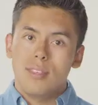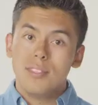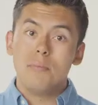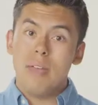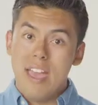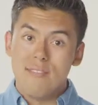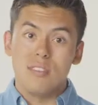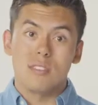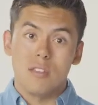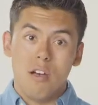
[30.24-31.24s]
That's some
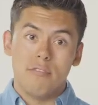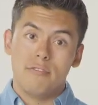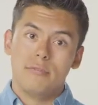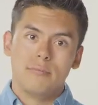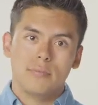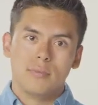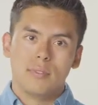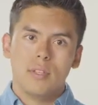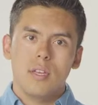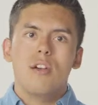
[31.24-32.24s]
heavy stuff.
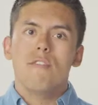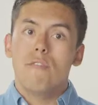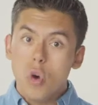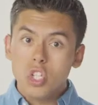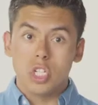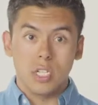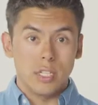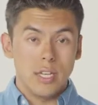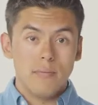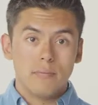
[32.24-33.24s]

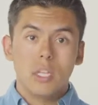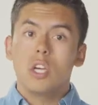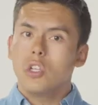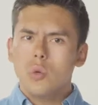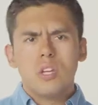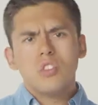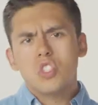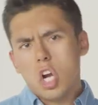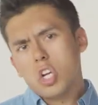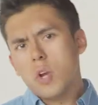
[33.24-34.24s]
Fortunately, you can
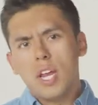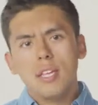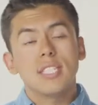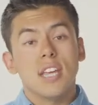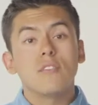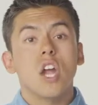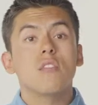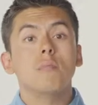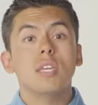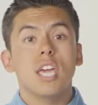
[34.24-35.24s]
start creating safe
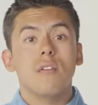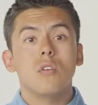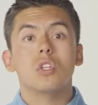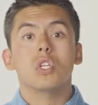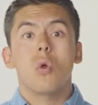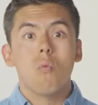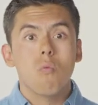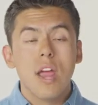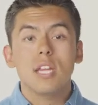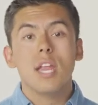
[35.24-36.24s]
driving behaviors
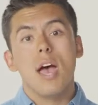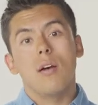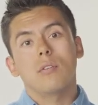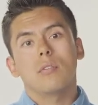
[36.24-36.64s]
right now.